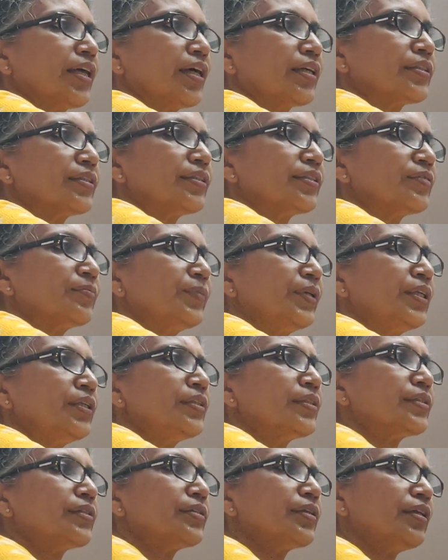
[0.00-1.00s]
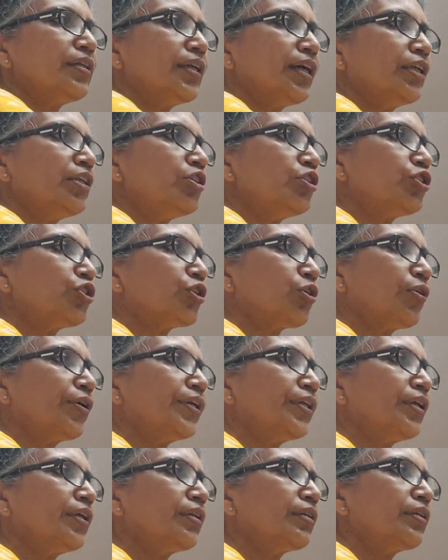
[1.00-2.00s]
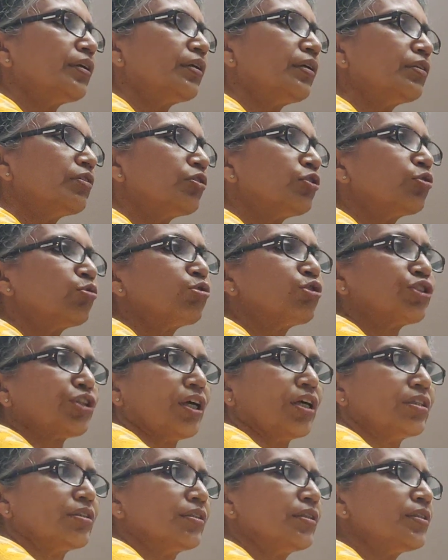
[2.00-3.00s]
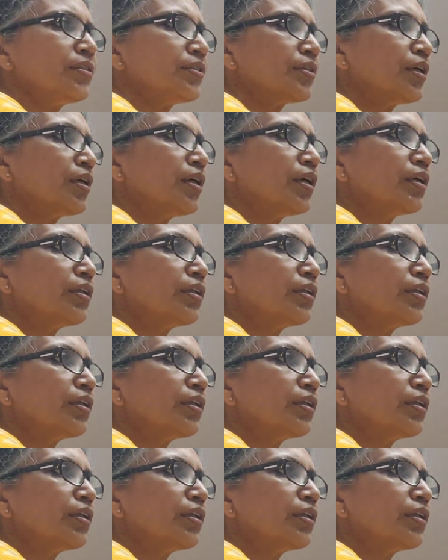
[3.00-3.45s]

Axis means the line joining the 2 charges.